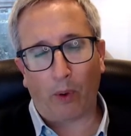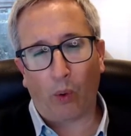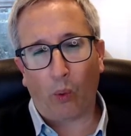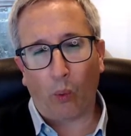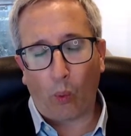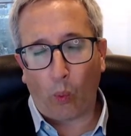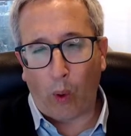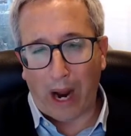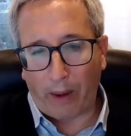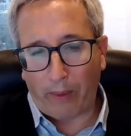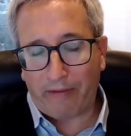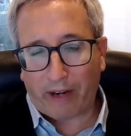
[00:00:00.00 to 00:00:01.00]
where
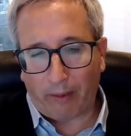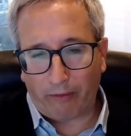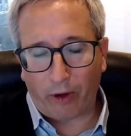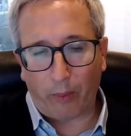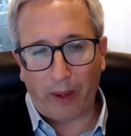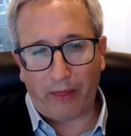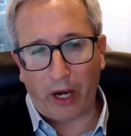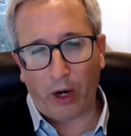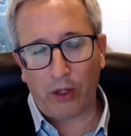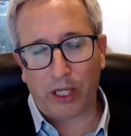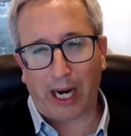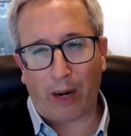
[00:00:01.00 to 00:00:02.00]
we've come from with those,
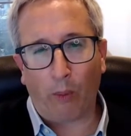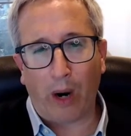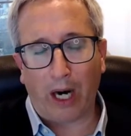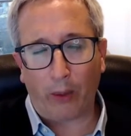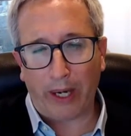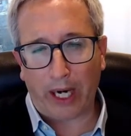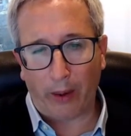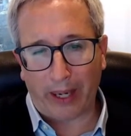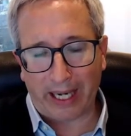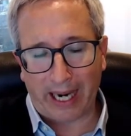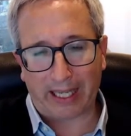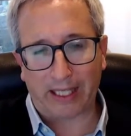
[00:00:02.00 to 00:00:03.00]
and where are we going
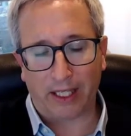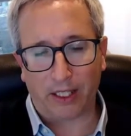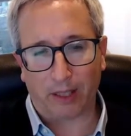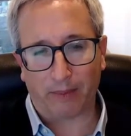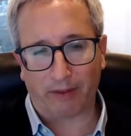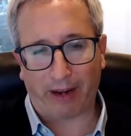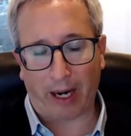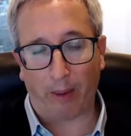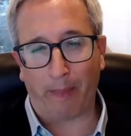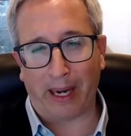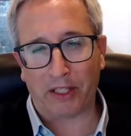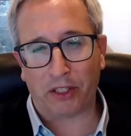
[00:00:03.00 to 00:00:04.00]
next in terms of how
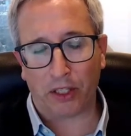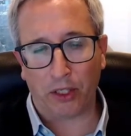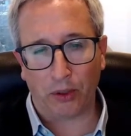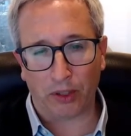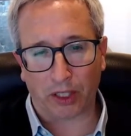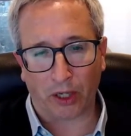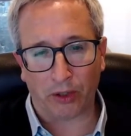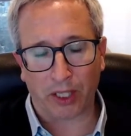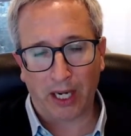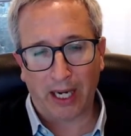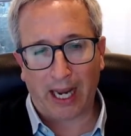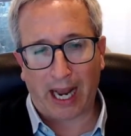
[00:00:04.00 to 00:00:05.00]
best to use those
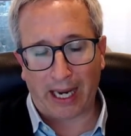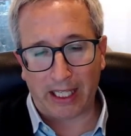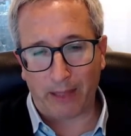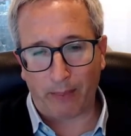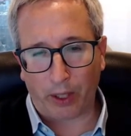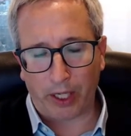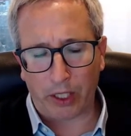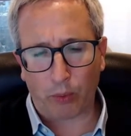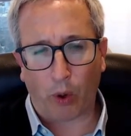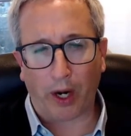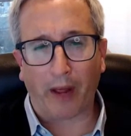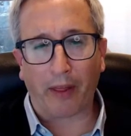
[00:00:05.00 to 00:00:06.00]
antibodies. What
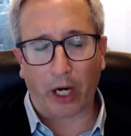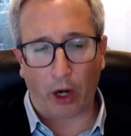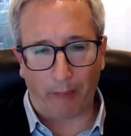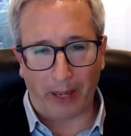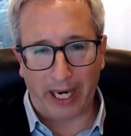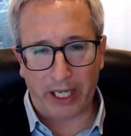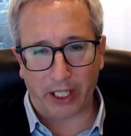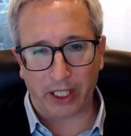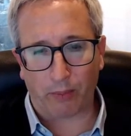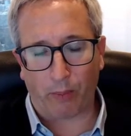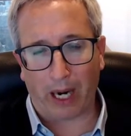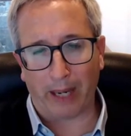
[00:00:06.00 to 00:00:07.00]
other combinations
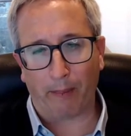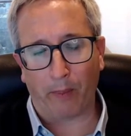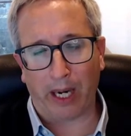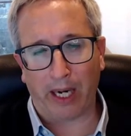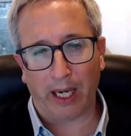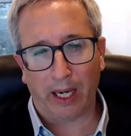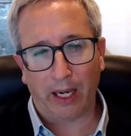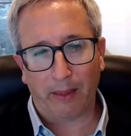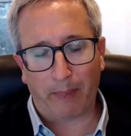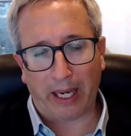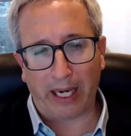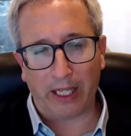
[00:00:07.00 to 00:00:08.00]
might we
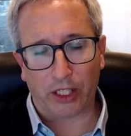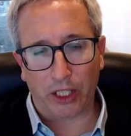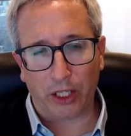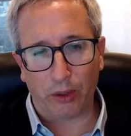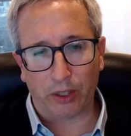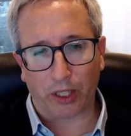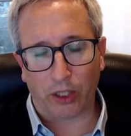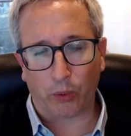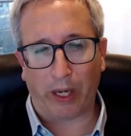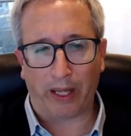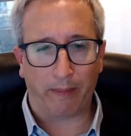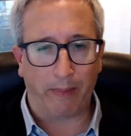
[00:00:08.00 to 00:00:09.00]
begin to use those
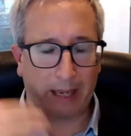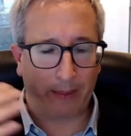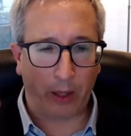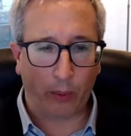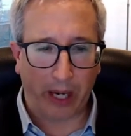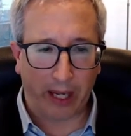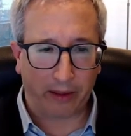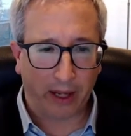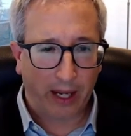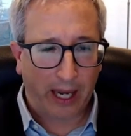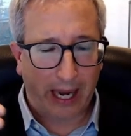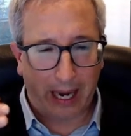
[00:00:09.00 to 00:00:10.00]
with? Maybe with
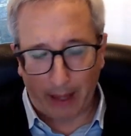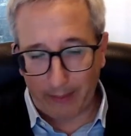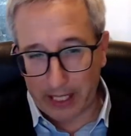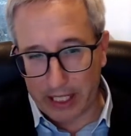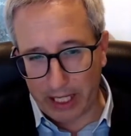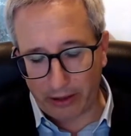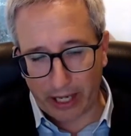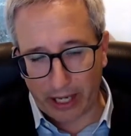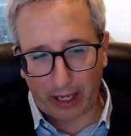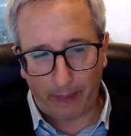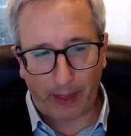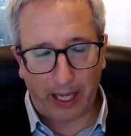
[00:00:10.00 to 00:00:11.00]
MIBG
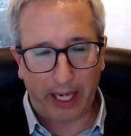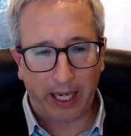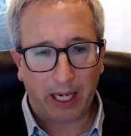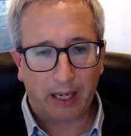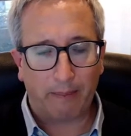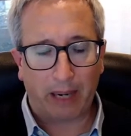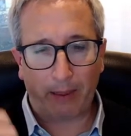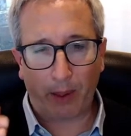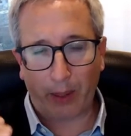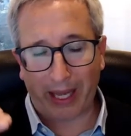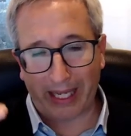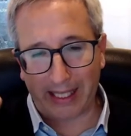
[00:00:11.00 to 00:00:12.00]
therapy, maybe
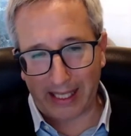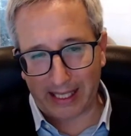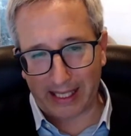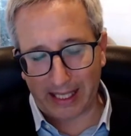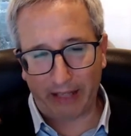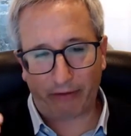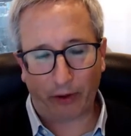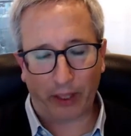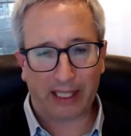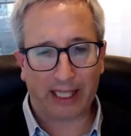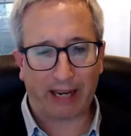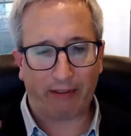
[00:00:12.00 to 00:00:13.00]
with
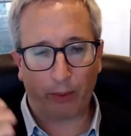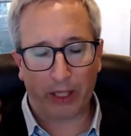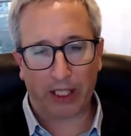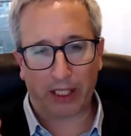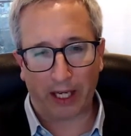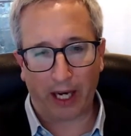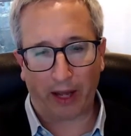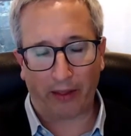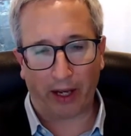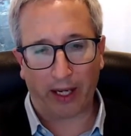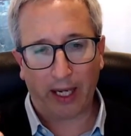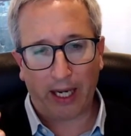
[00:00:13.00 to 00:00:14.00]
anti-CD47, which is
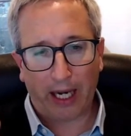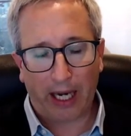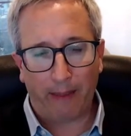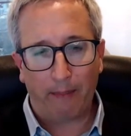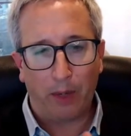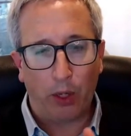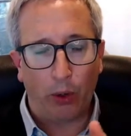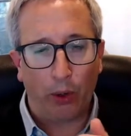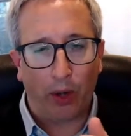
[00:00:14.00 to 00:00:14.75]
another immune